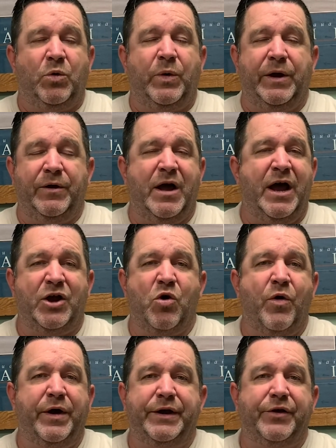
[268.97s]
We are not
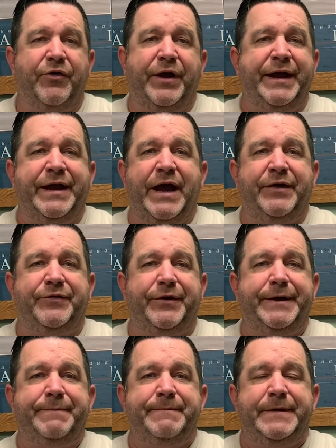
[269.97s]
going to Green
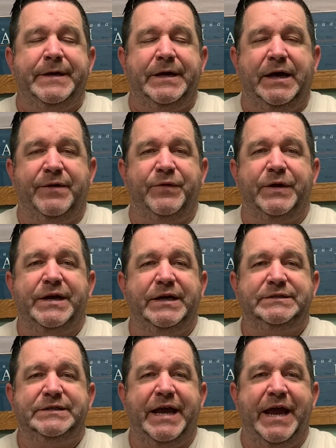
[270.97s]
Country uh, for
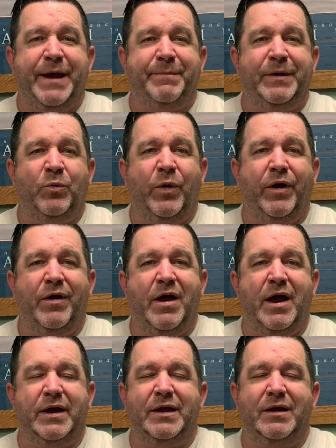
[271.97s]
kids camp, and we're
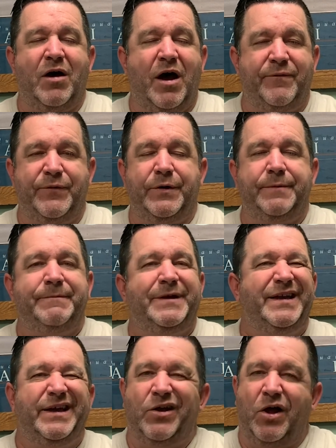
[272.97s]
not going to offer
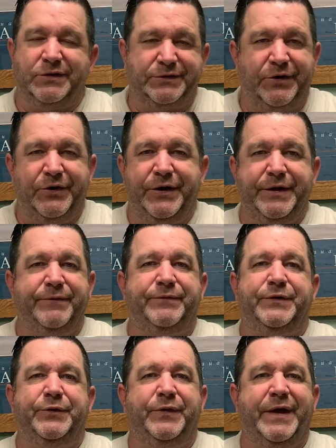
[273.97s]
an alternative
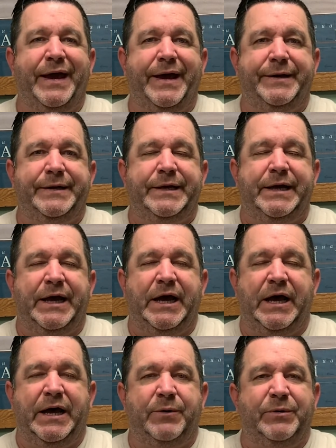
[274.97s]
to that.
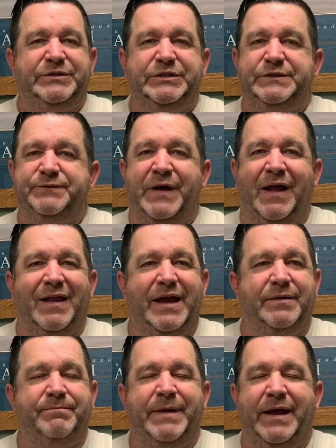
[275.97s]
Uh, we just felt
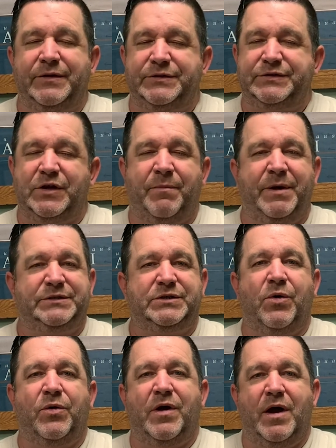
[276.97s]
like, man, there's so much
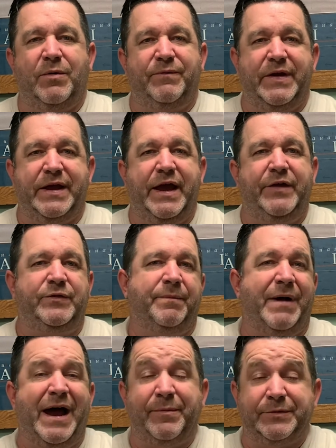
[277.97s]
going on with vacation
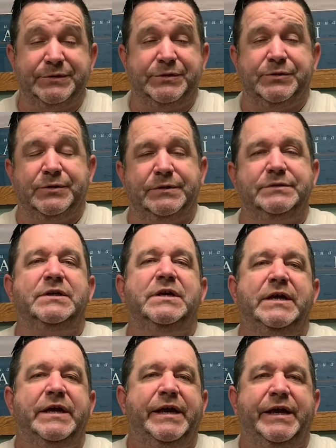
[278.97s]
Bible schools
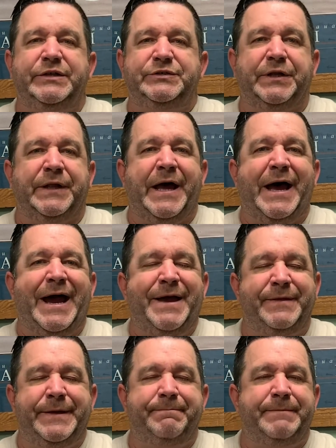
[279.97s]
in July
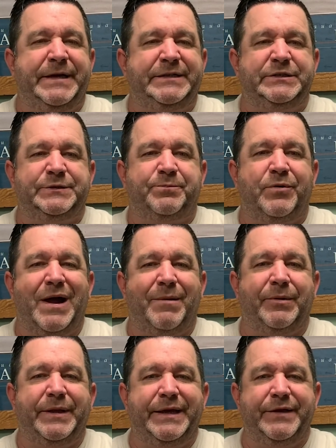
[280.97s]
that it just
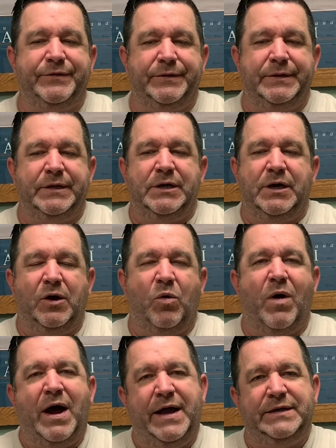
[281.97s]
probably isn't a
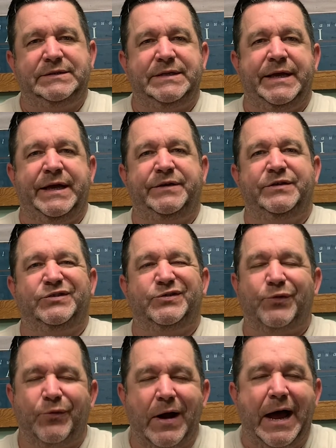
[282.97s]
wise thing to
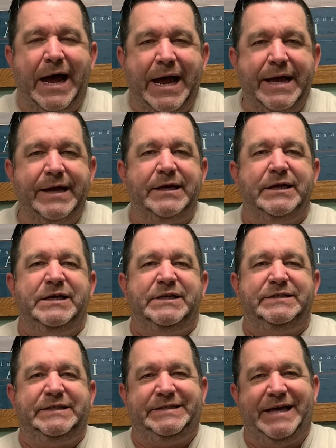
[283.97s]
try
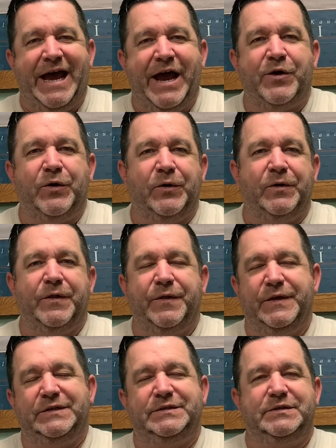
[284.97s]
to tackle
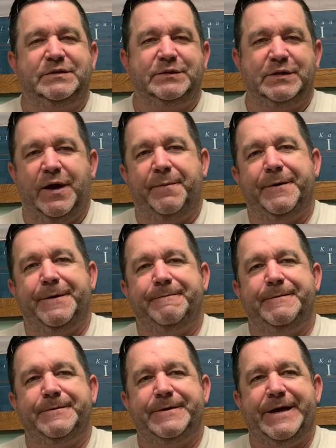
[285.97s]
this summer.
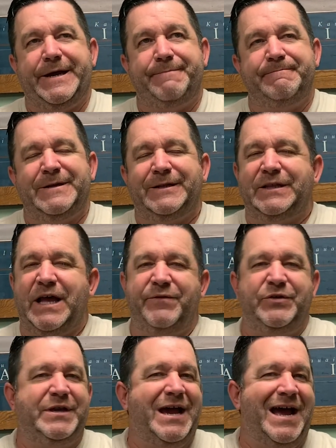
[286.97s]
Okay. Love
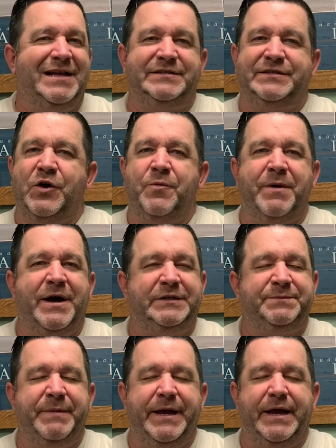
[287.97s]
you guys so
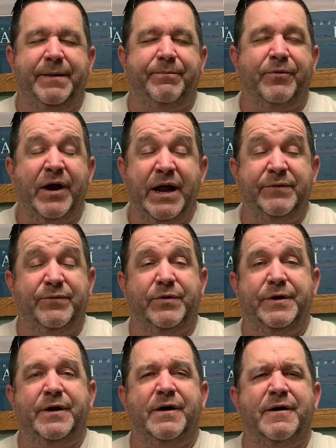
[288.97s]
much, man. I'm praying for
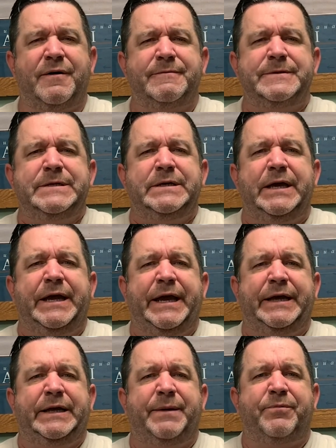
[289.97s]
y'all
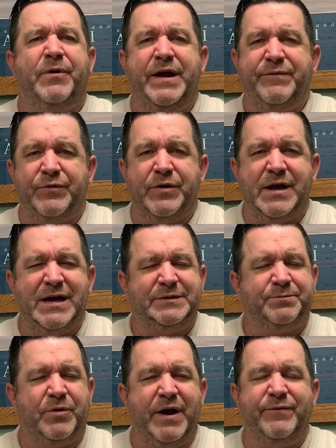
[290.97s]
and uh, pray for us,
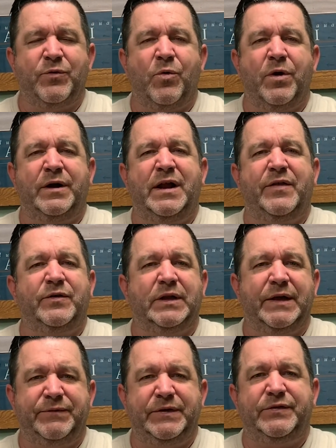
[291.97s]
pray for one another,
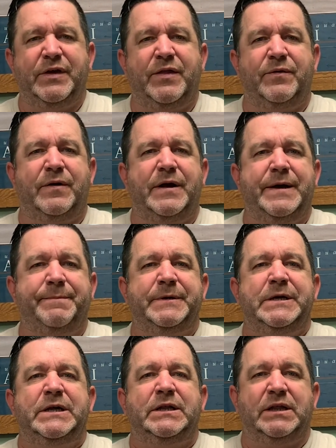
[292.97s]
lift each other up,
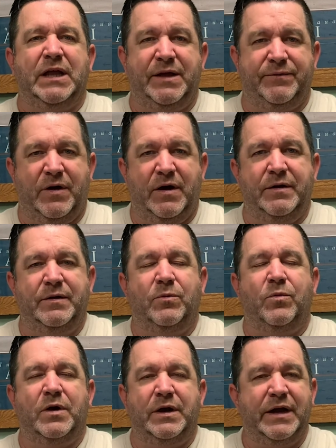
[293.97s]
love on
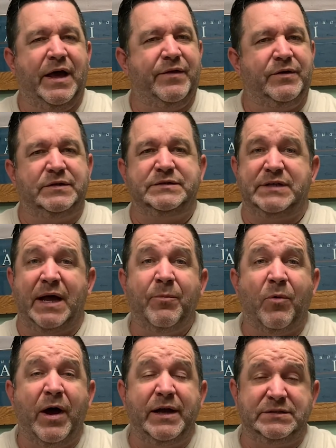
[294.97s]
one another in some
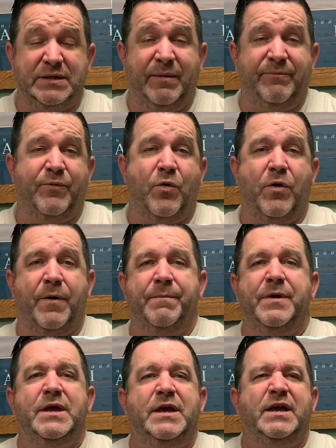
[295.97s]
way, some form.
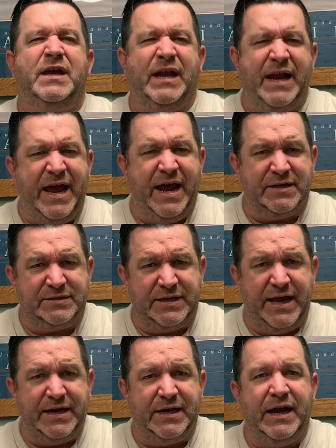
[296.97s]
Connect,
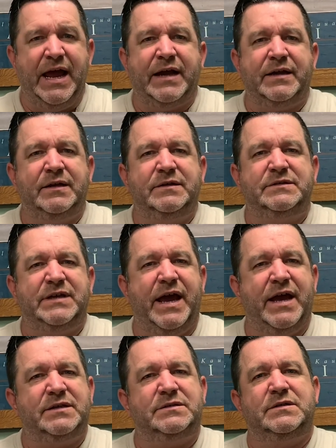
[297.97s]
stay connected,
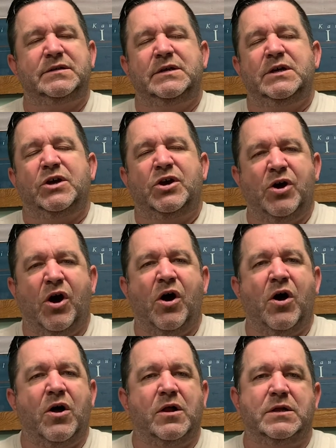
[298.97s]
text,
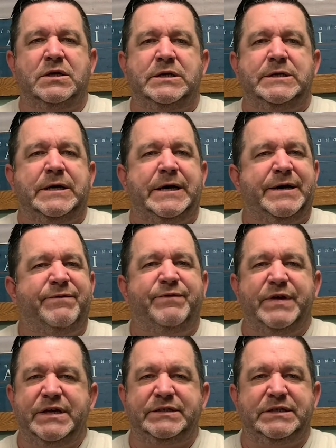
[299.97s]
call, uh,
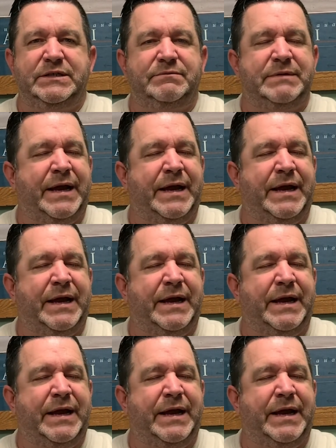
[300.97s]
visit.